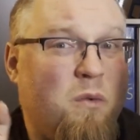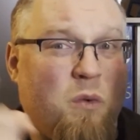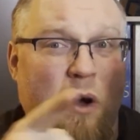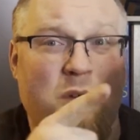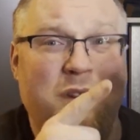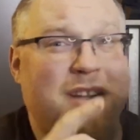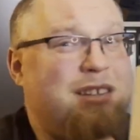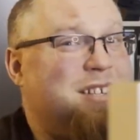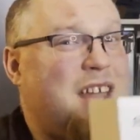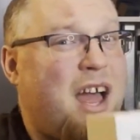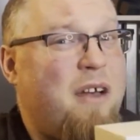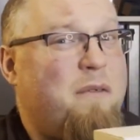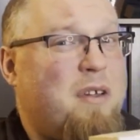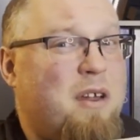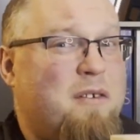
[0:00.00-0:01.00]
Well, let's
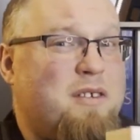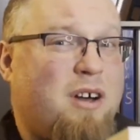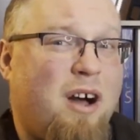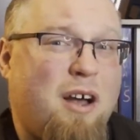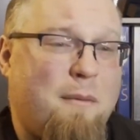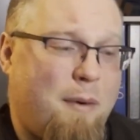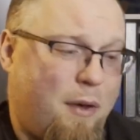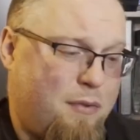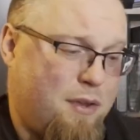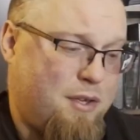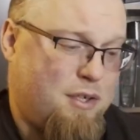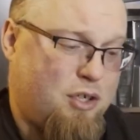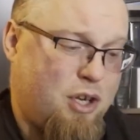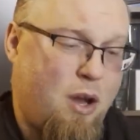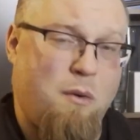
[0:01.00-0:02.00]
dive in and talk about
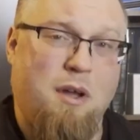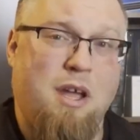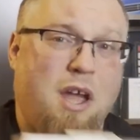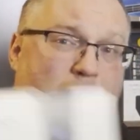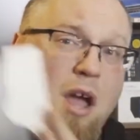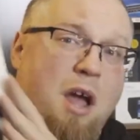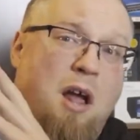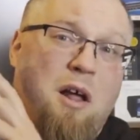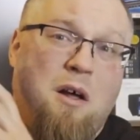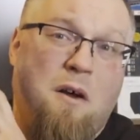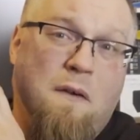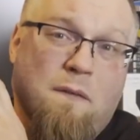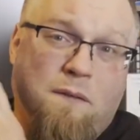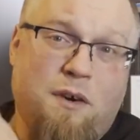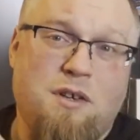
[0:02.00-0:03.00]
these, shall we?
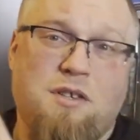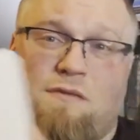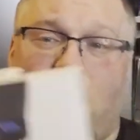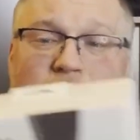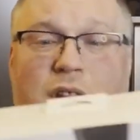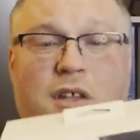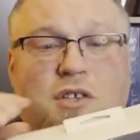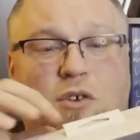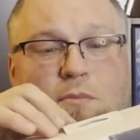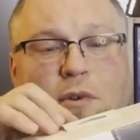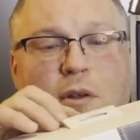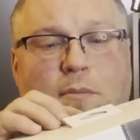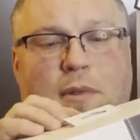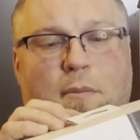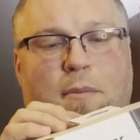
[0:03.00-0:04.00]
First of all, let's open
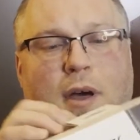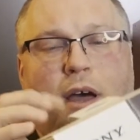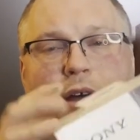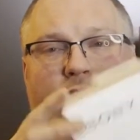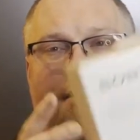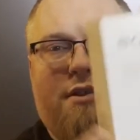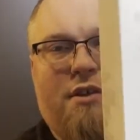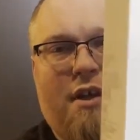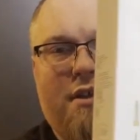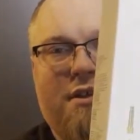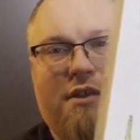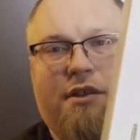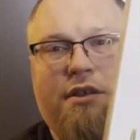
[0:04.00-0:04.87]
up the box. As you guys can